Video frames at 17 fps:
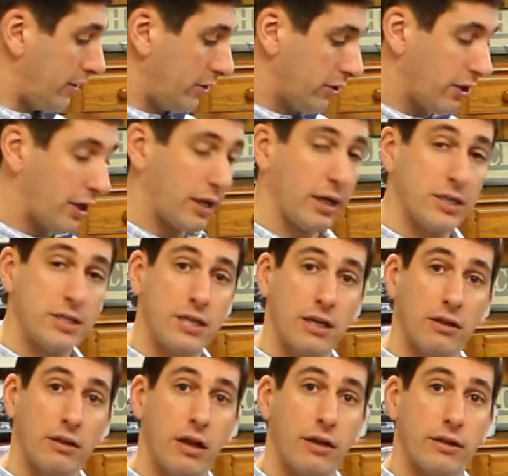you're not going to
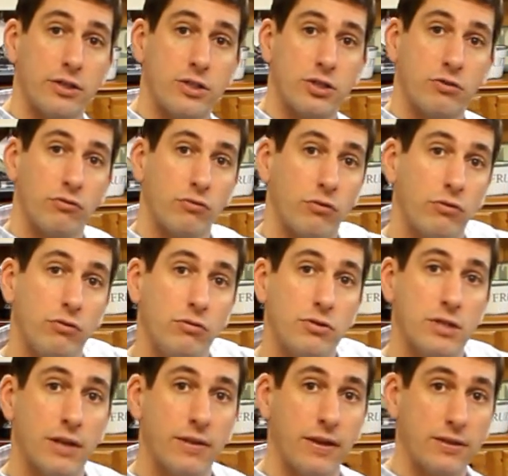see a lot of the
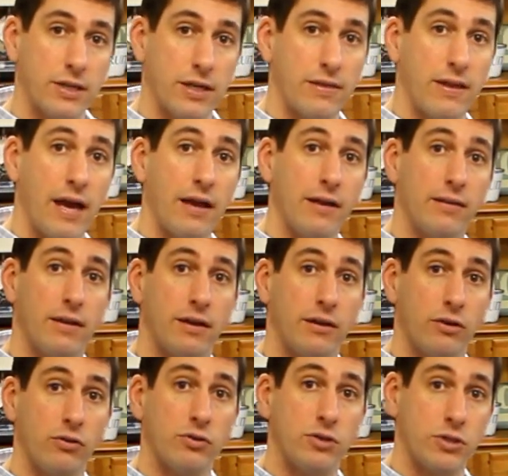screws and things like that
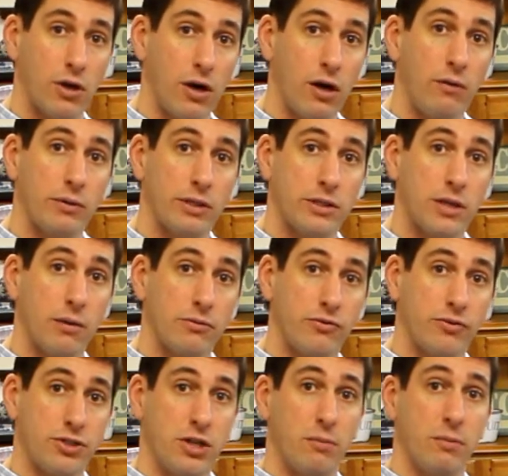that you saw with the
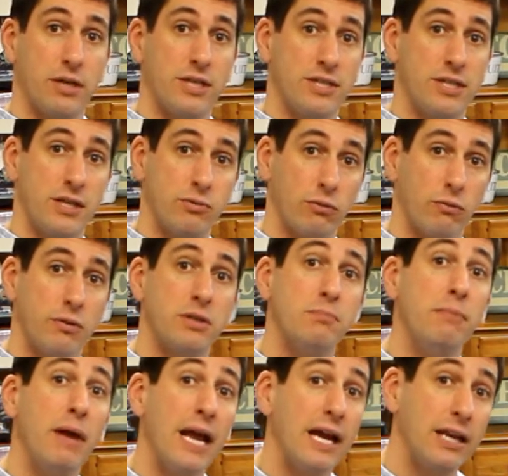Thomasville chair because this one
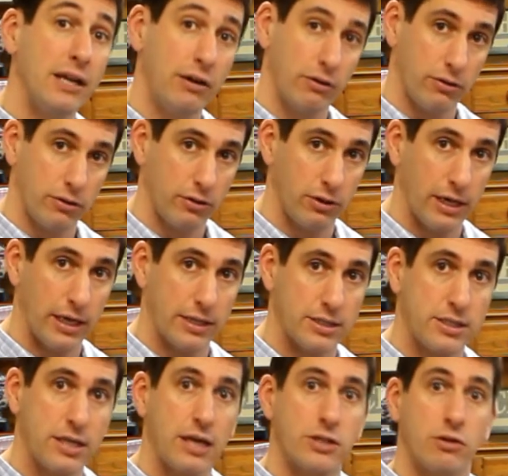was made here in the
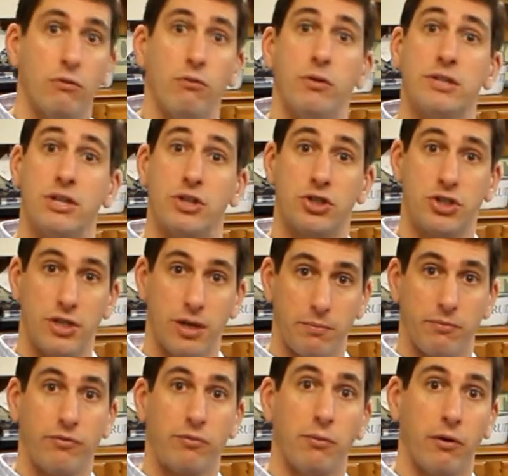United States. So it wasn't
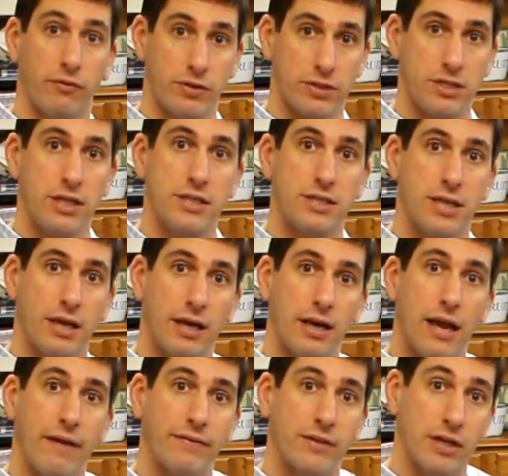shipped from overseas. They
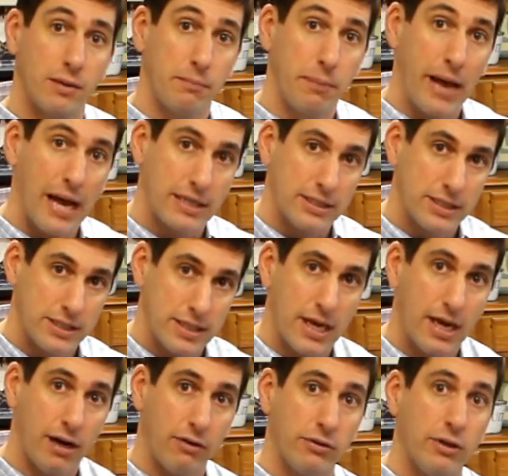didn't have to compact it
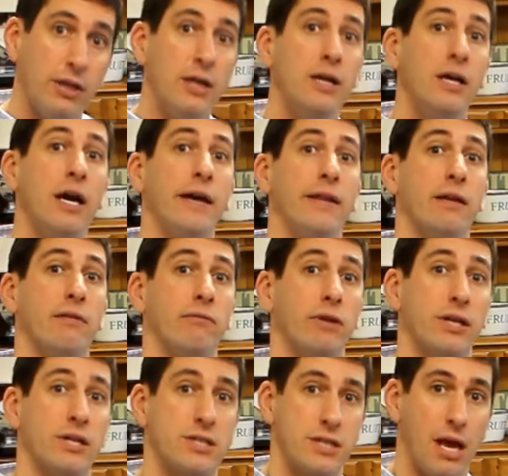down and
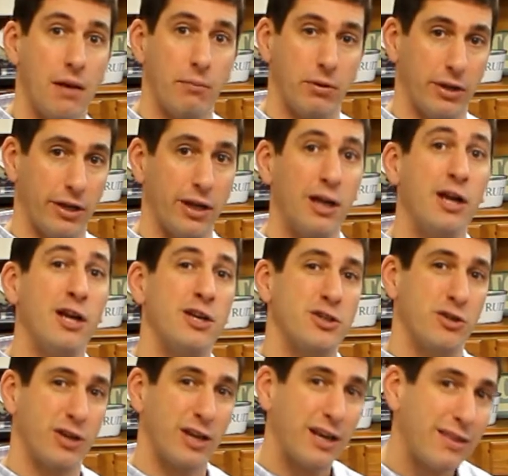then reassemble it.
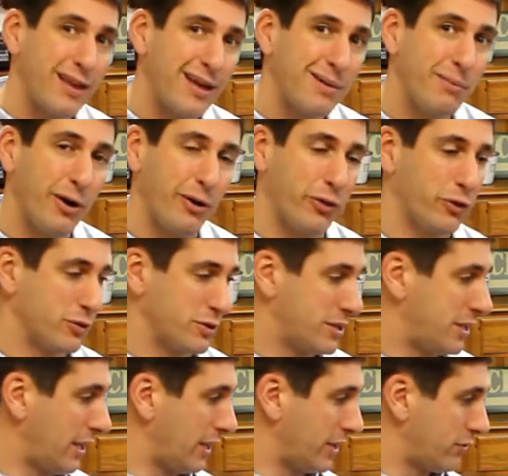So you got to think about
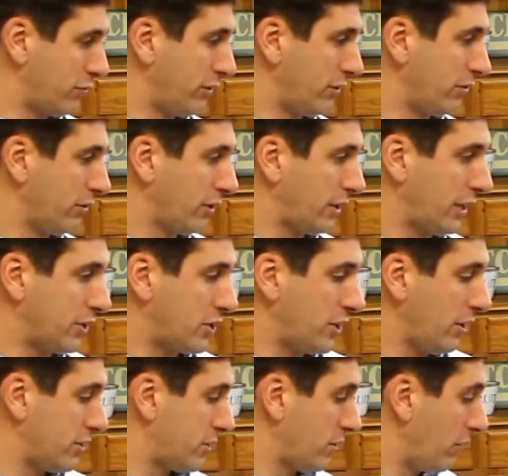those things when they're looking
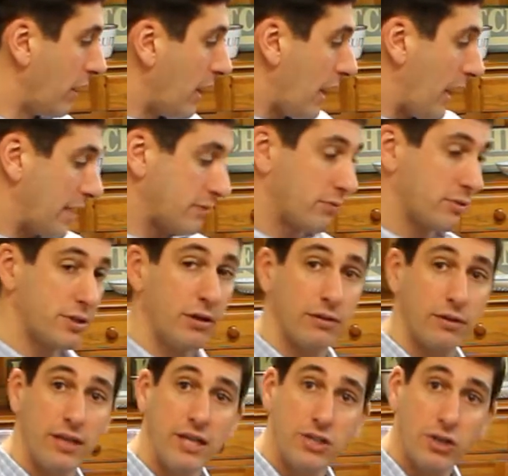at chairs. So as a
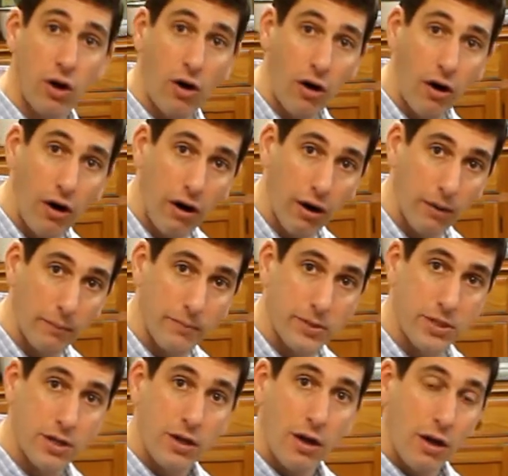result, these
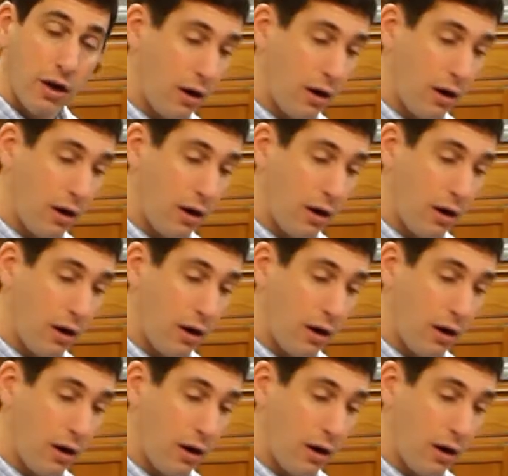arms